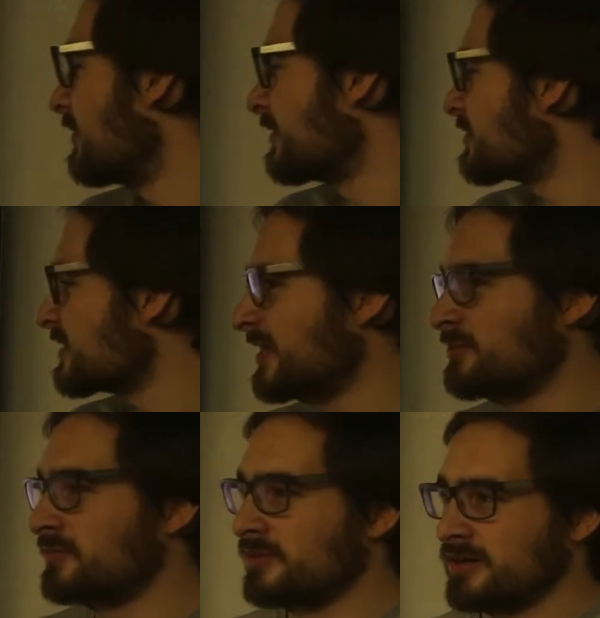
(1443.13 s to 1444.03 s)
all the
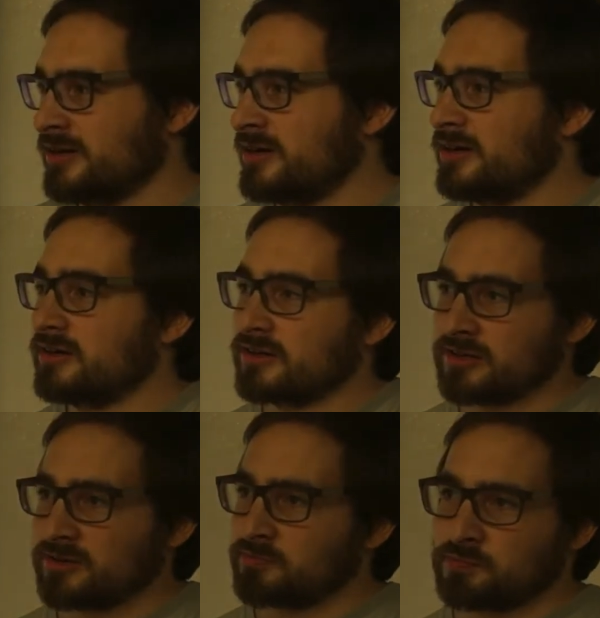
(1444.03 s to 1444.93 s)
time,
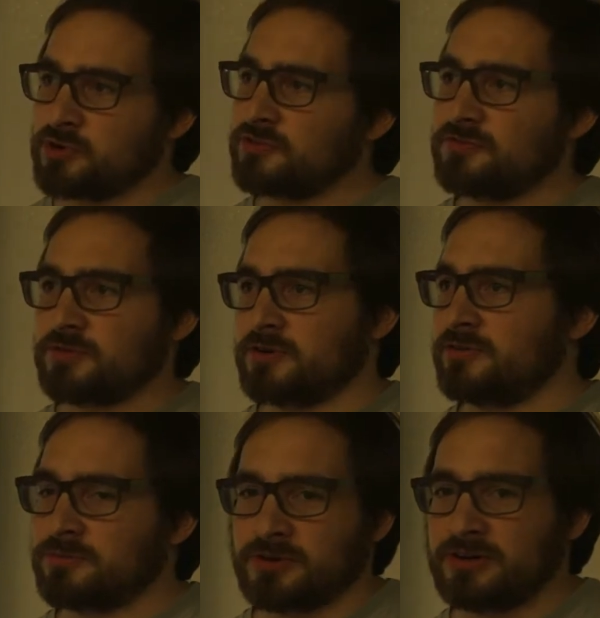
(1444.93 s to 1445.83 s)
both
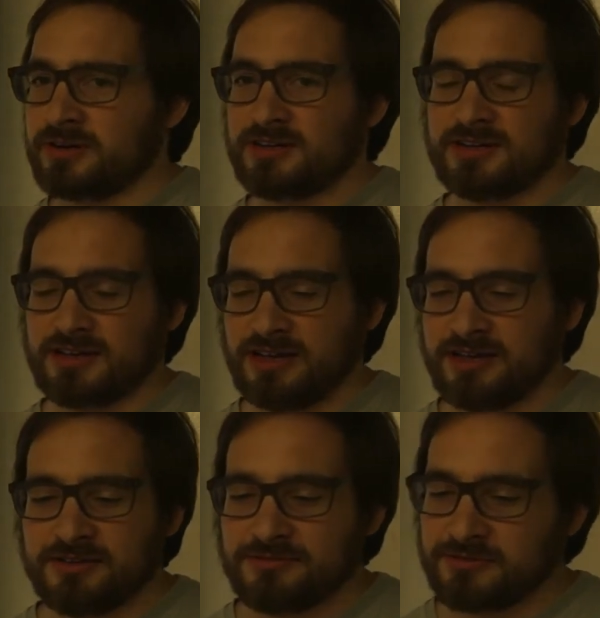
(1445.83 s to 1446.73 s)
for work
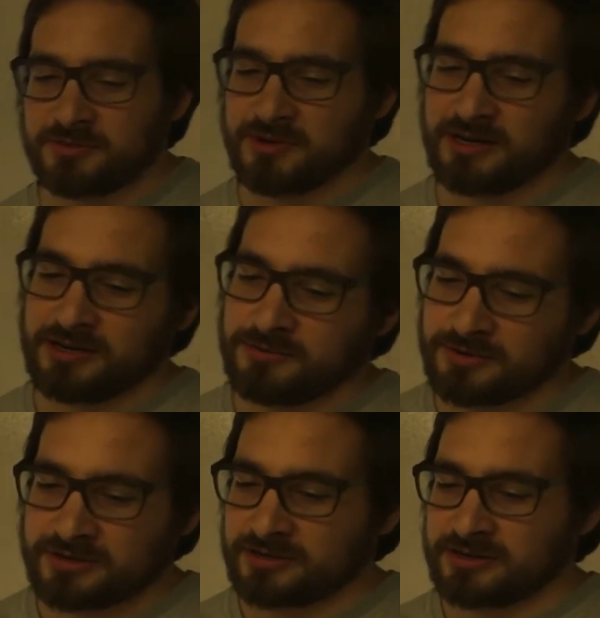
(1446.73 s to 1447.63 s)
and for my
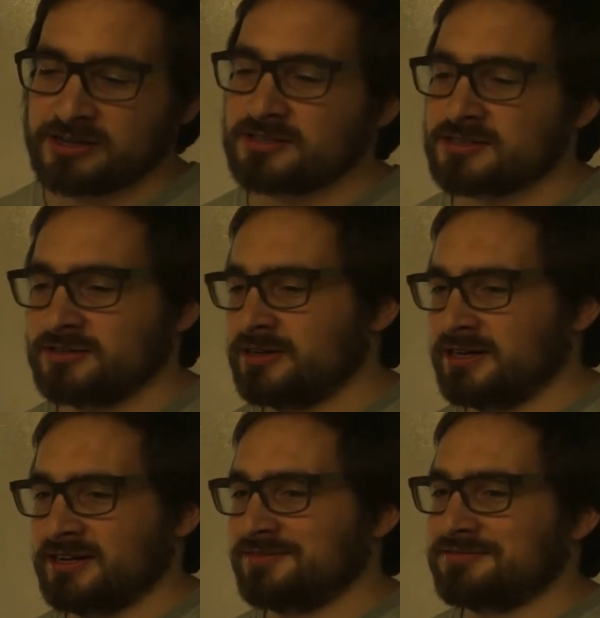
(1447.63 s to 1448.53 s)
work on Git. So I
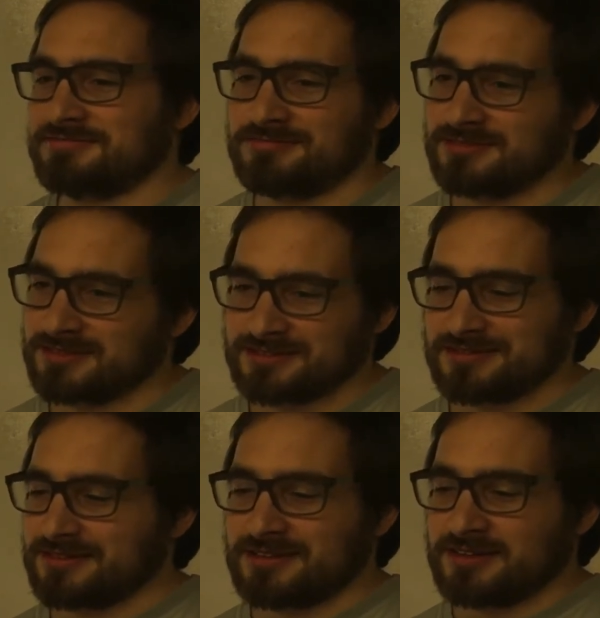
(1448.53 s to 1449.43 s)
have
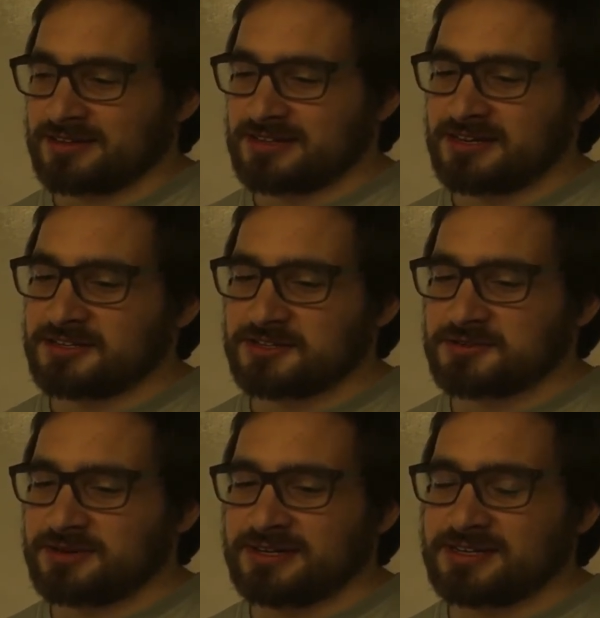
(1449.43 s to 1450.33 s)
10 to
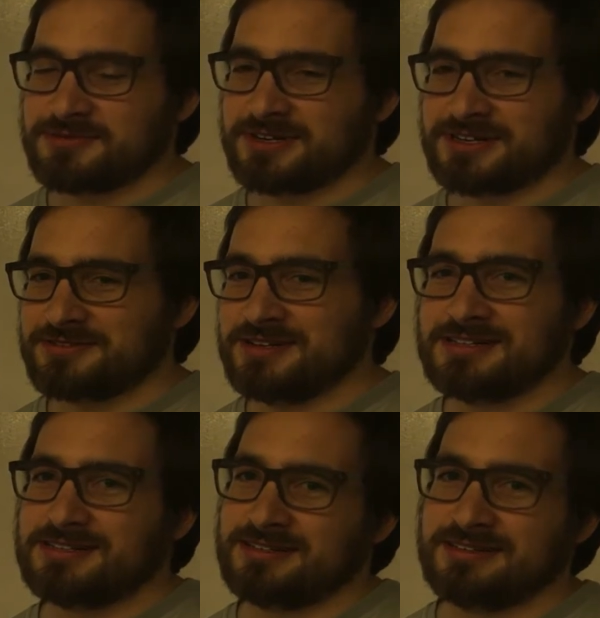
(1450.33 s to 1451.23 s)
20 work
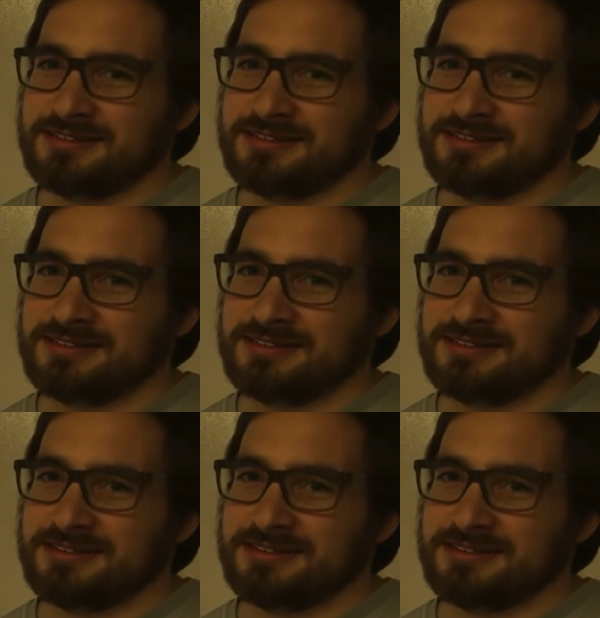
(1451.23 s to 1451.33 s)
trees